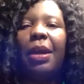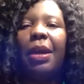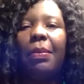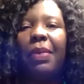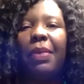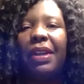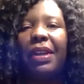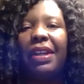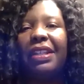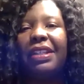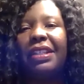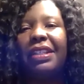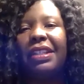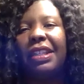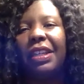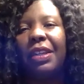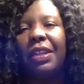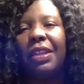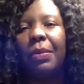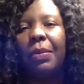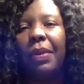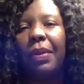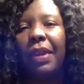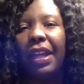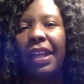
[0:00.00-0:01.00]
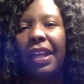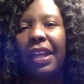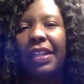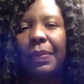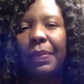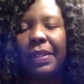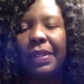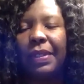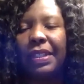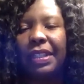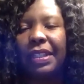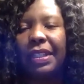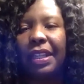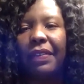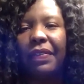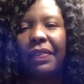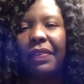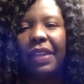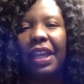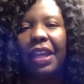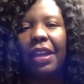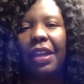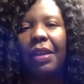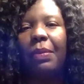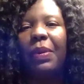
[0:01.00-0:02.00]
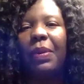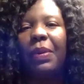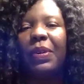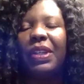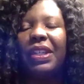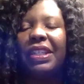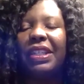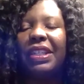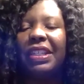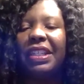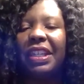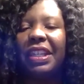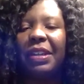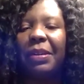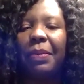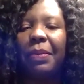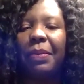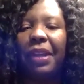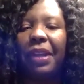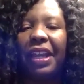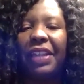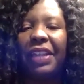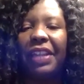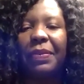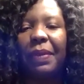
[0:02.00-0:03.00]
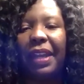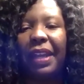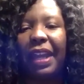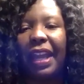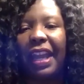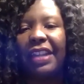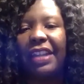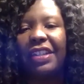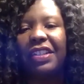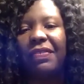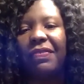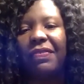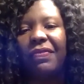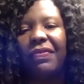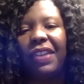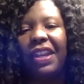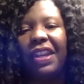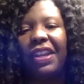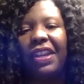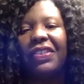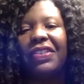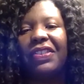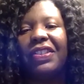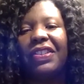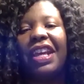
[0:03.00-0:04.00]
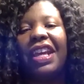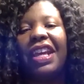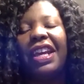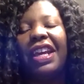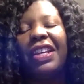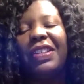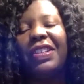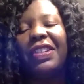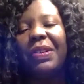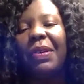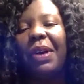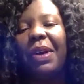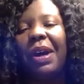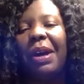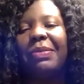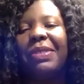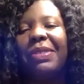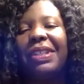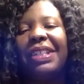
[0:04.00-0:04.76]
but he still plays with stuffed animal he still plays with action figures Aww. so i'm